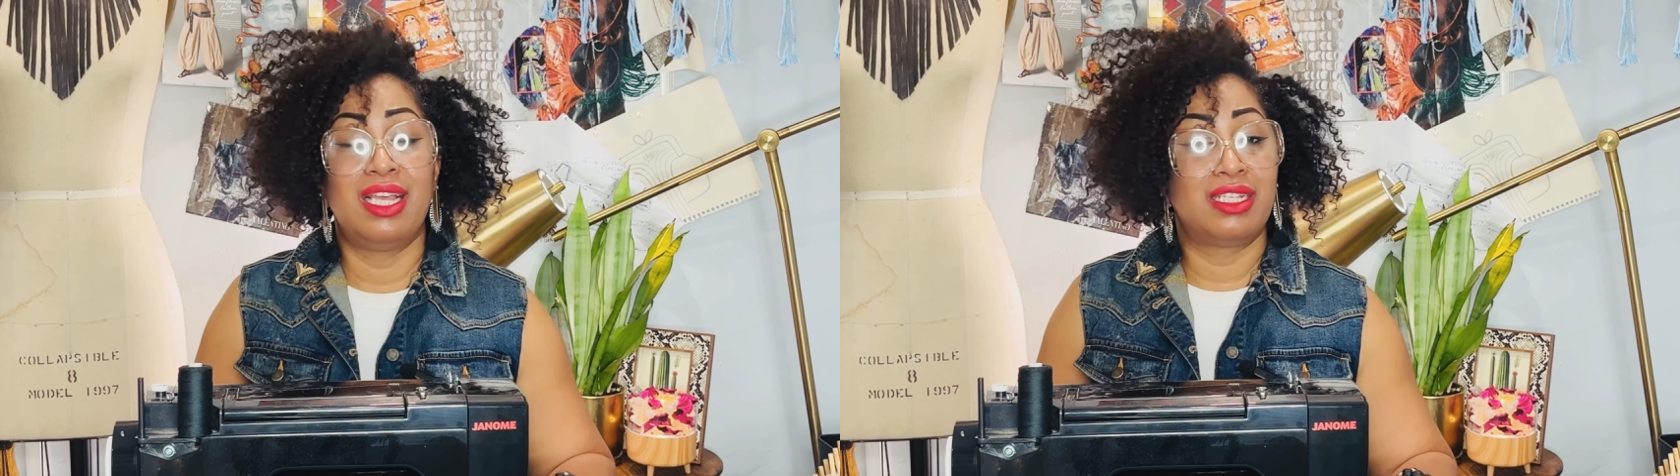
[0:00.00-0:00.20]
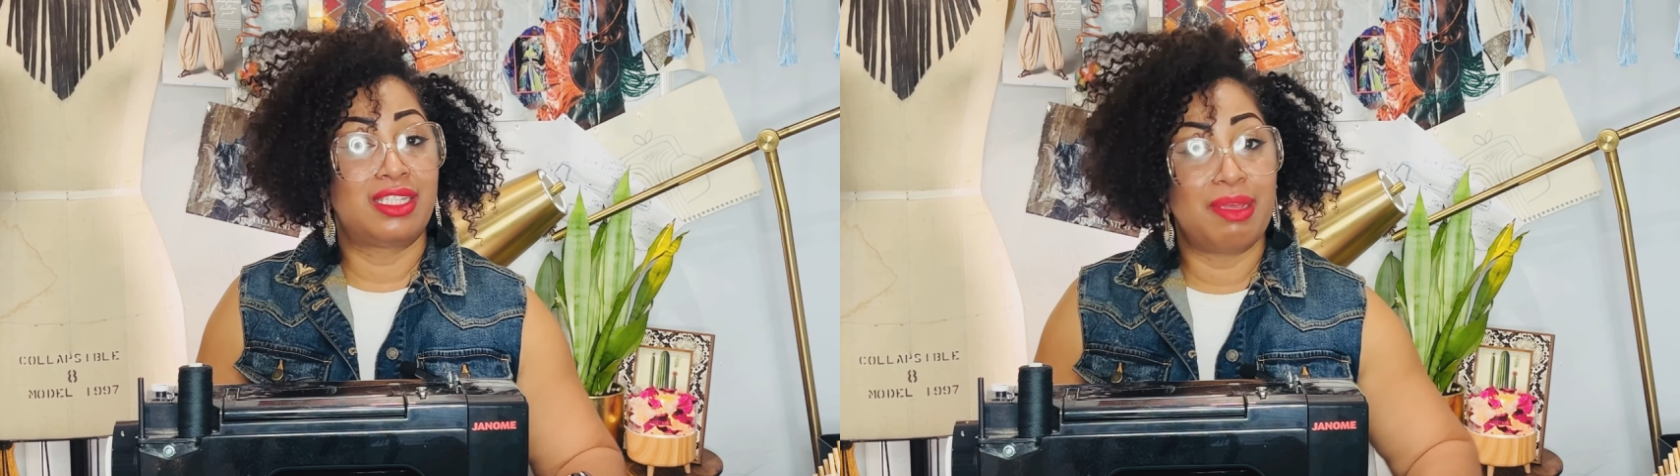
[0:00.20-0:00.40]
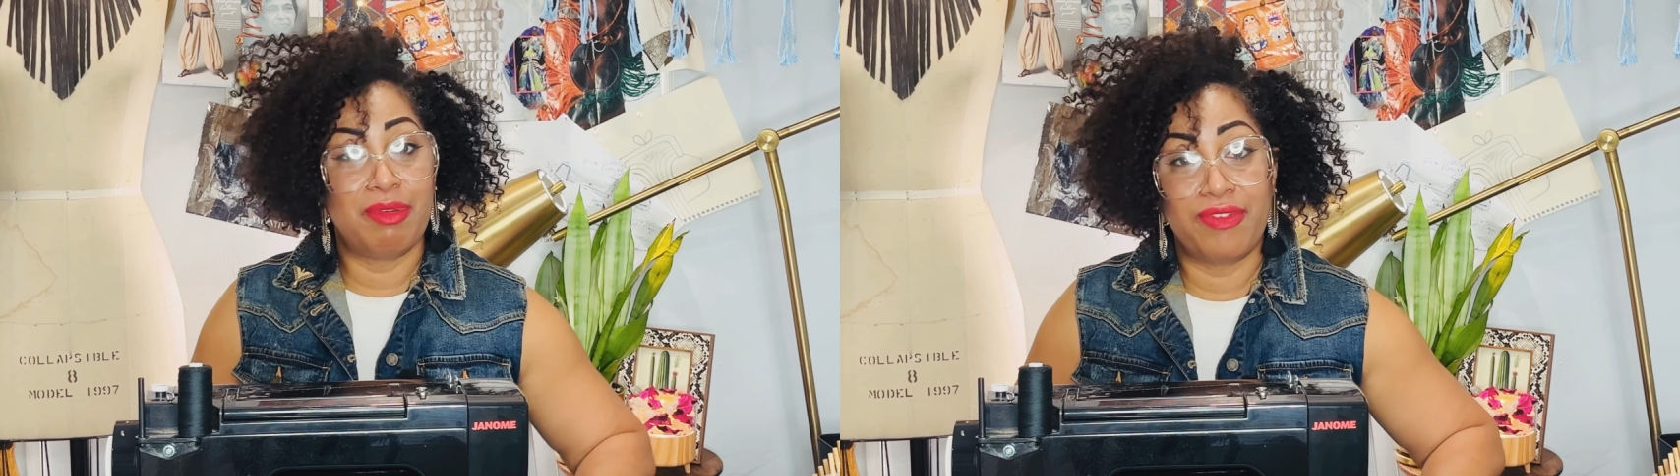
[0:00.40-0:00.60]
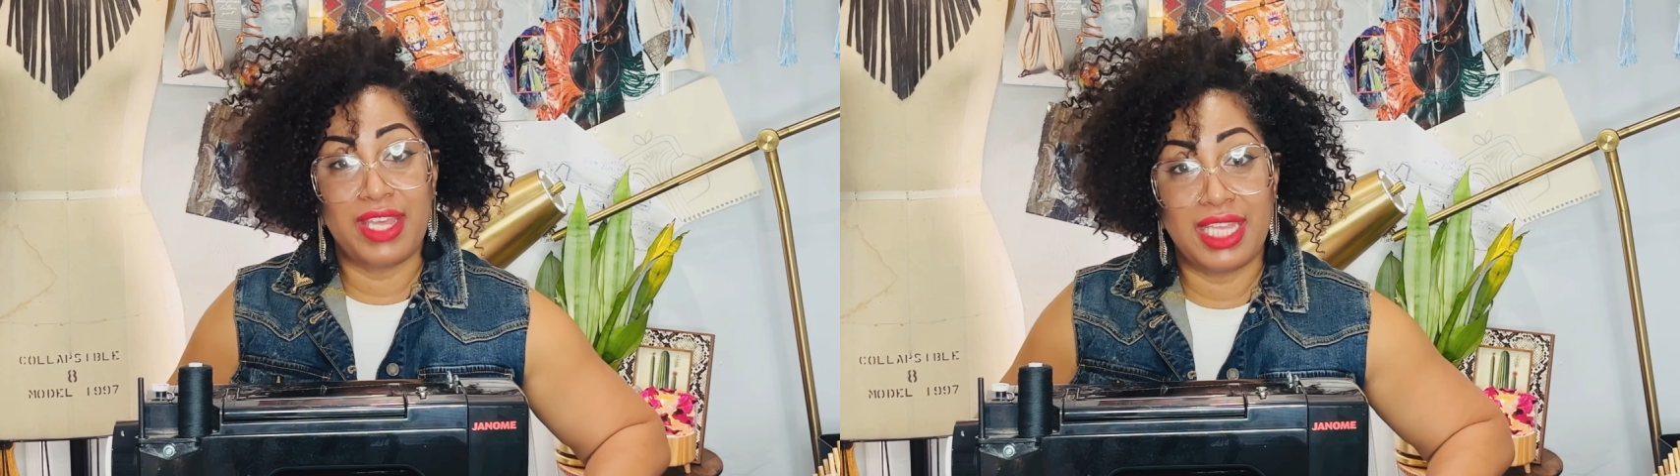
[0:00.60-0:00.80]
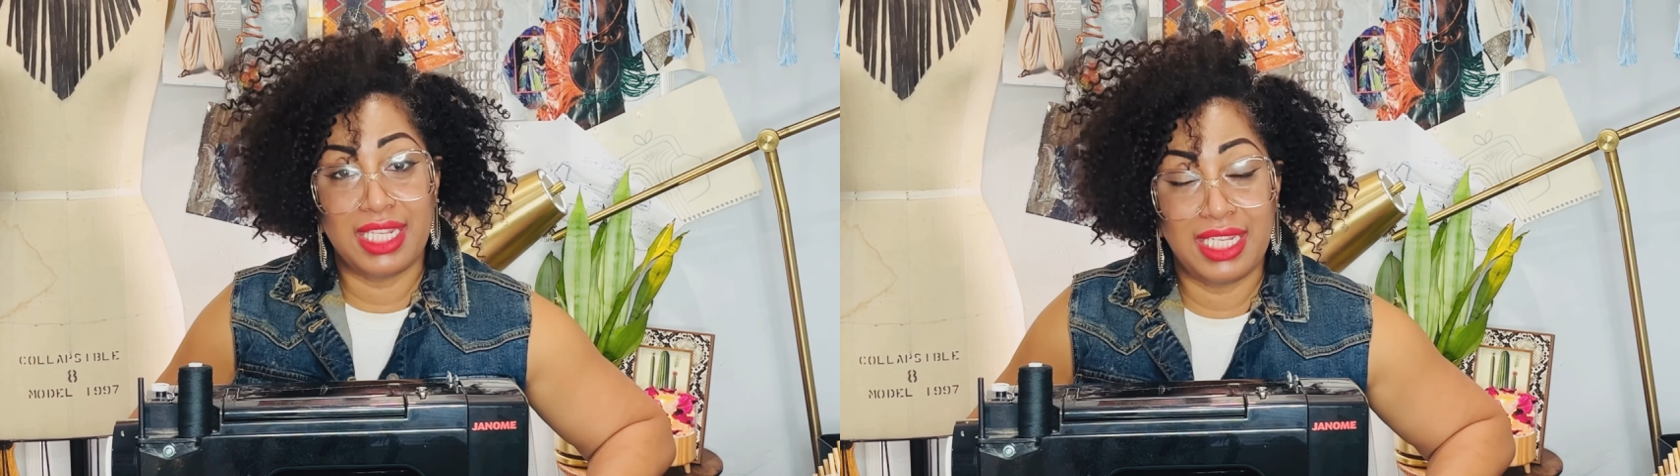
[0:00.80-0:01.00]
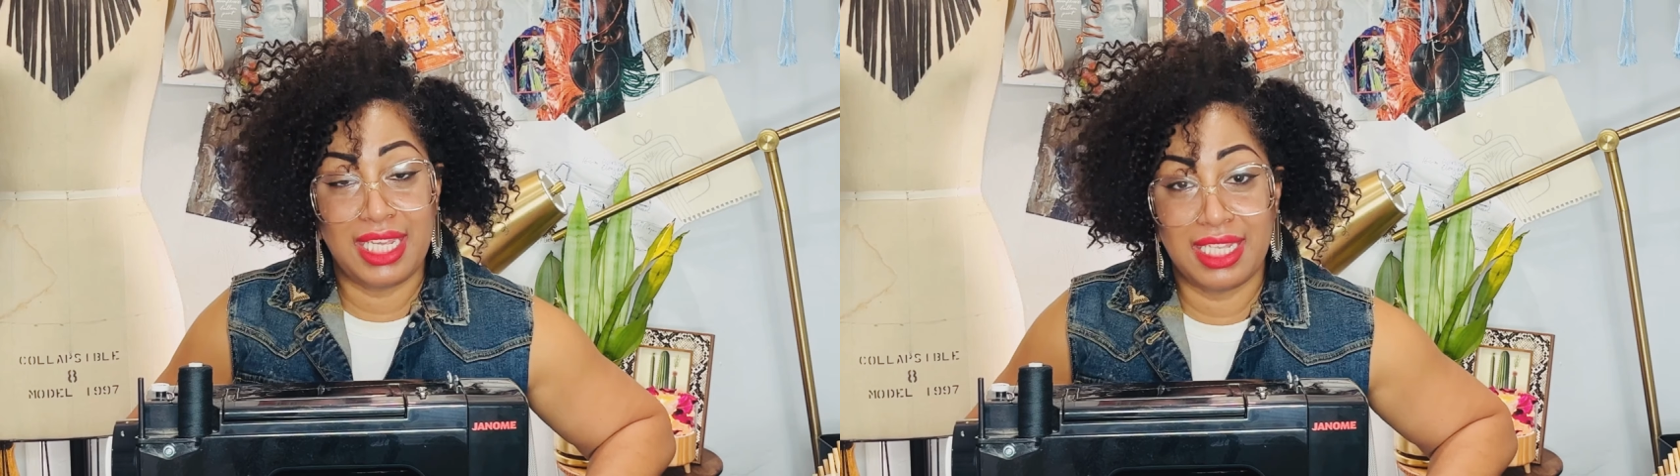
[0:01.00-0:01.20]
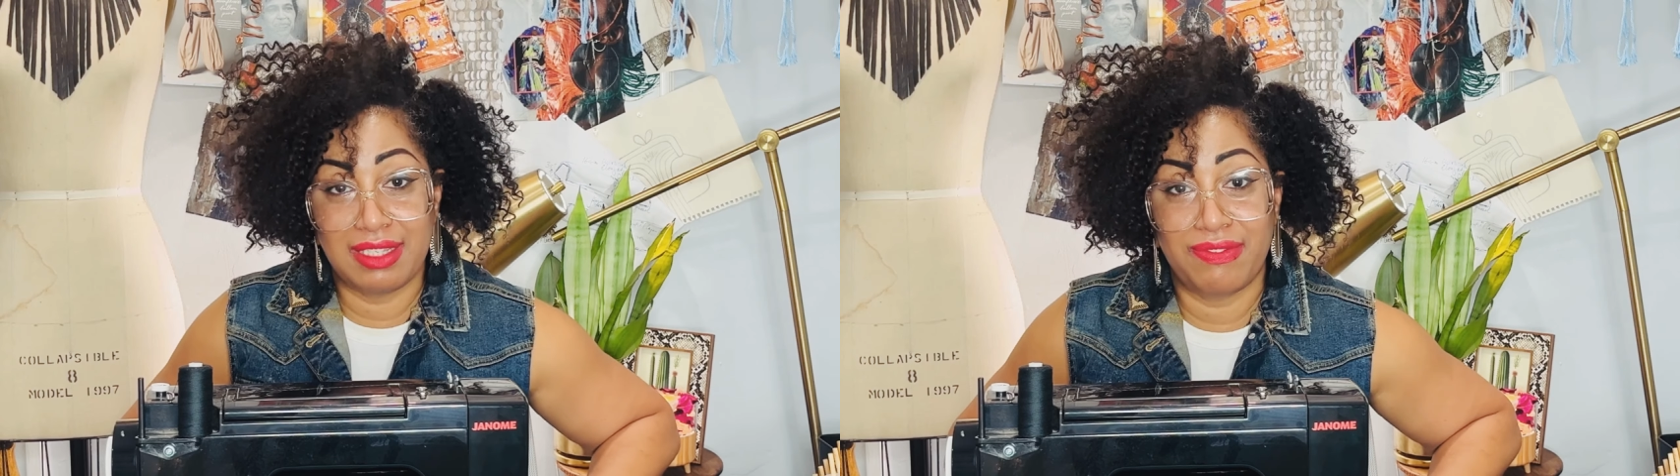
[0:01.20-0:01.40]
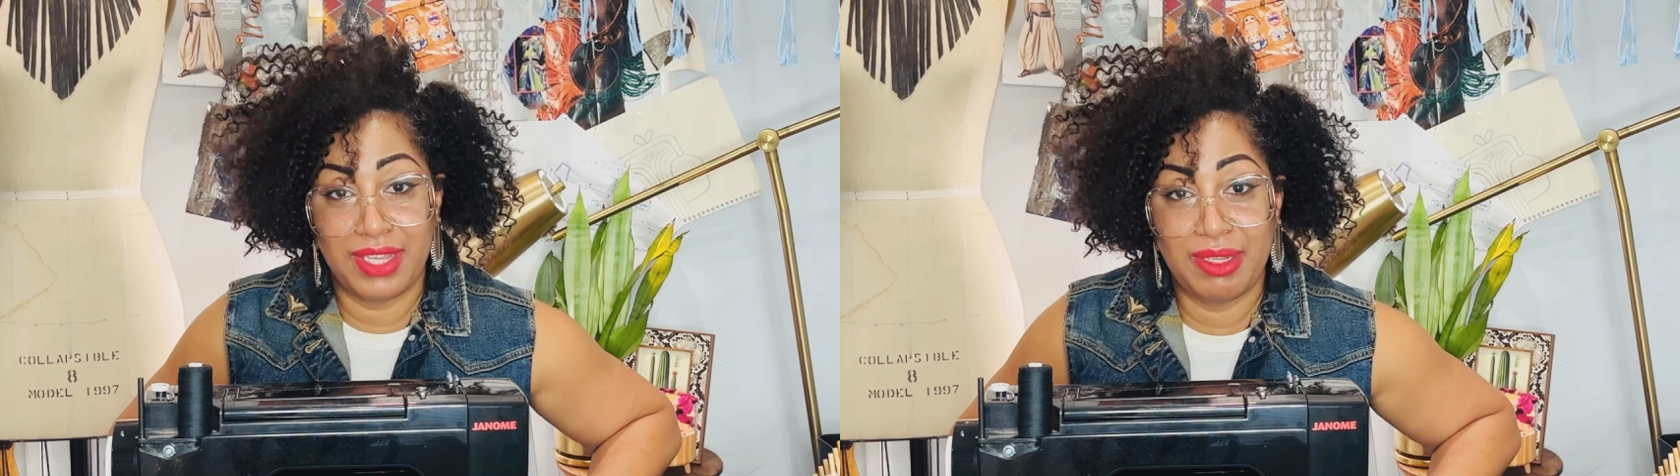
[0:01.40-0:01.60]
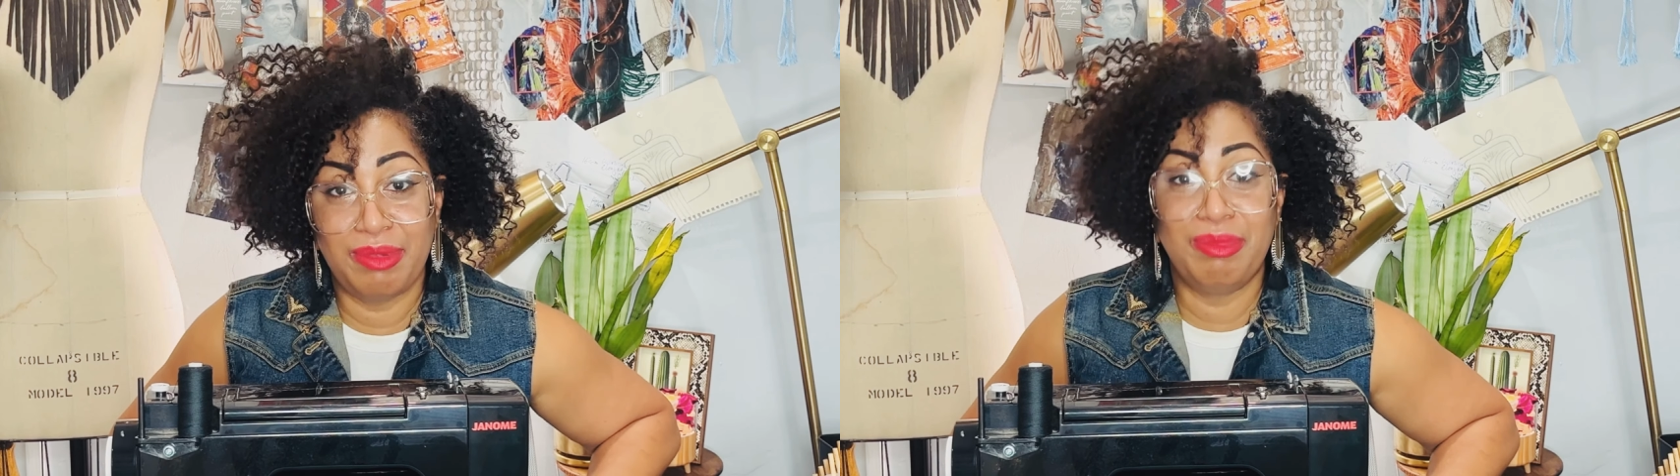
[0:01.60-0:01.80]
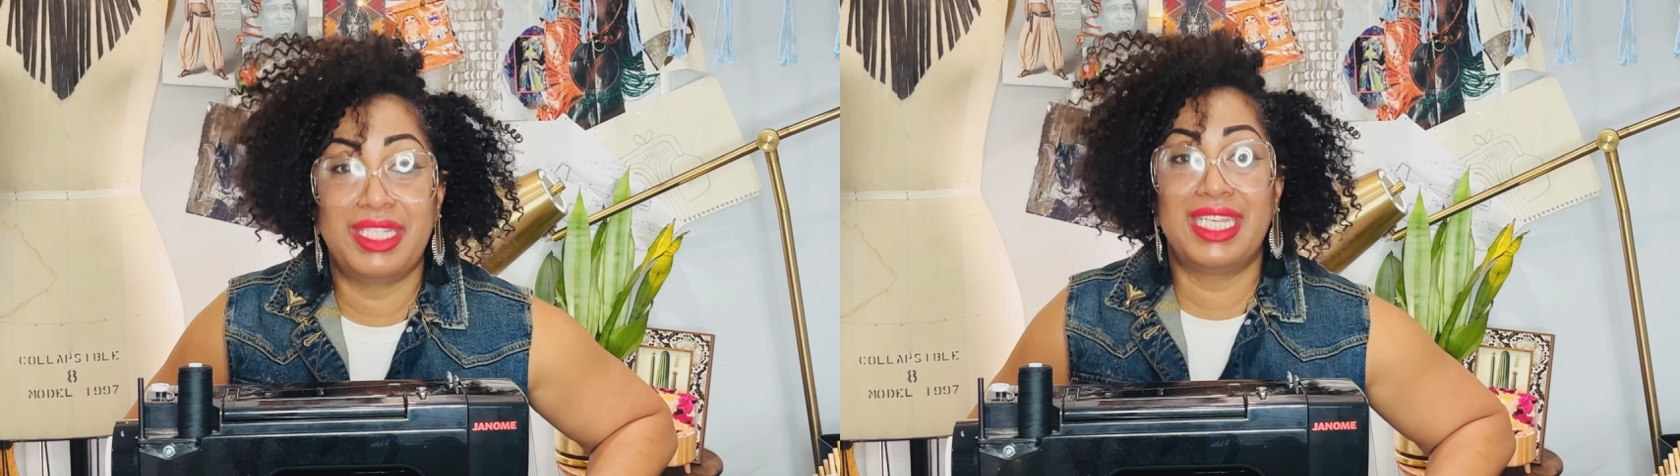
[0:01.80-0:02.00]
Some of it gets
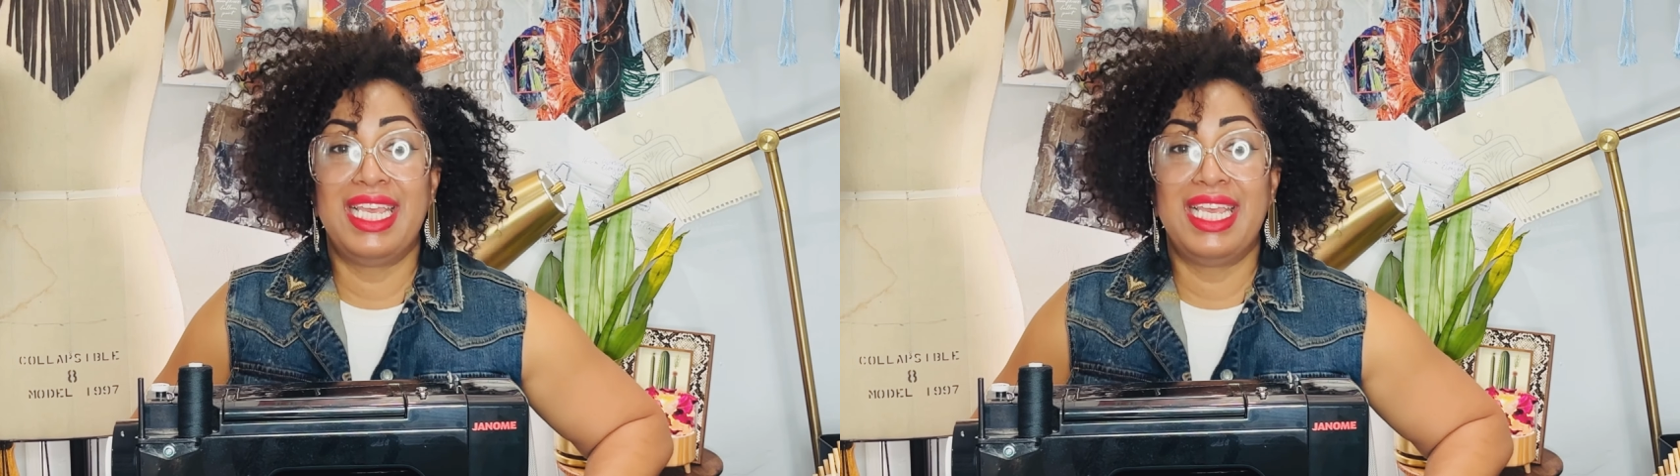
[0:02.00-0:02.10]
filmed,